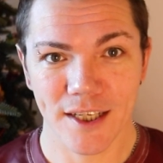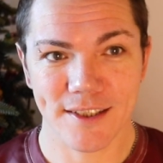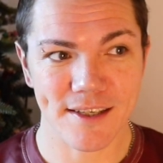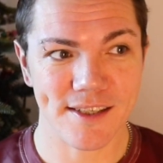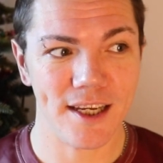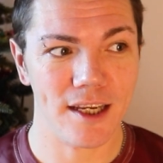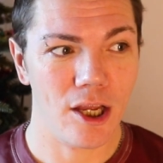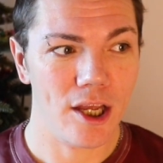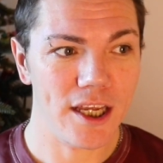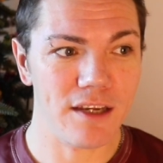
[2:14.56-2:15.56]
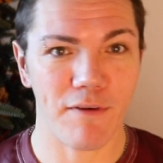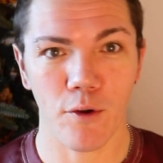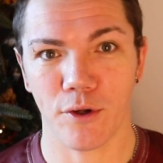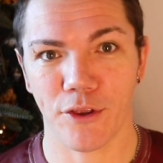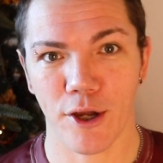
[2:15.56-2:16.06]
Does it
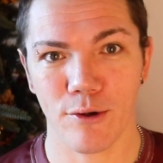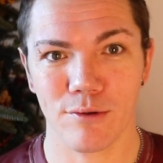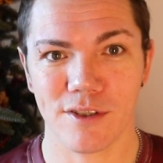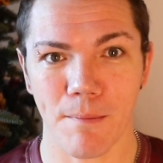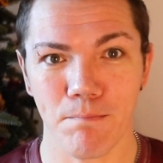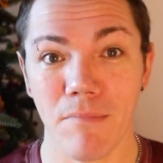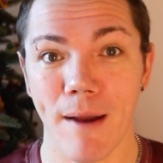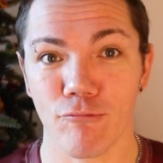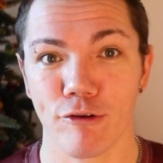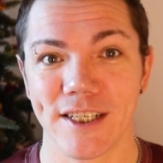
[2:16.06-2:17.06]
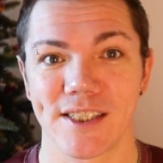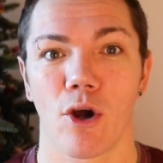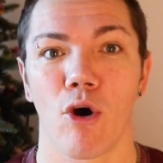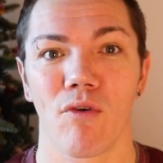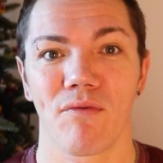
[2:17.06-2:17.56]
evoke those memories
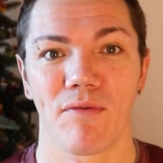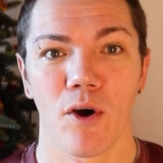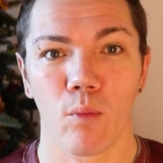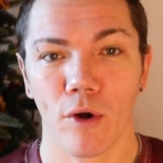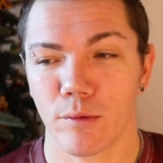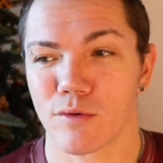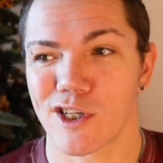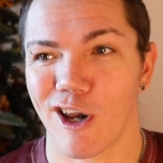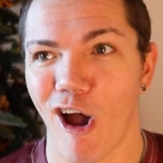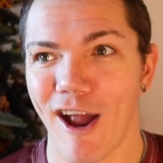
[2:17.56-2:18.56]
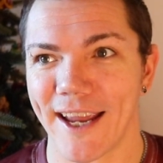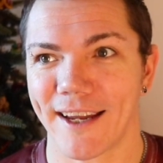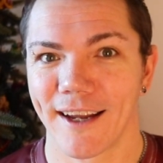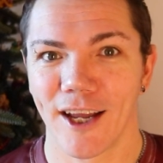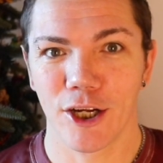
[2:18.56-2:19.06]
of what it was
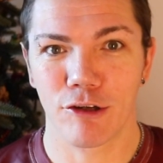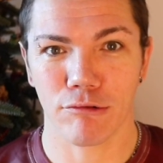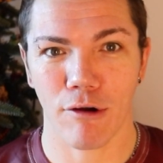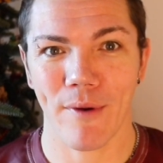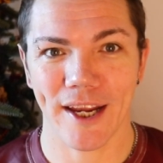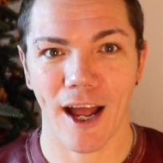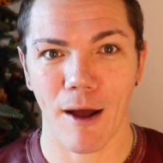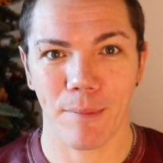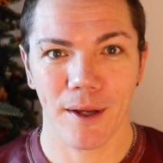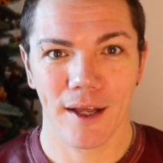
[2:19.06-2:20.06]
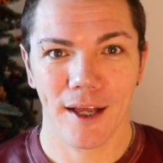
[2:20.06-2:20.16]
like growing up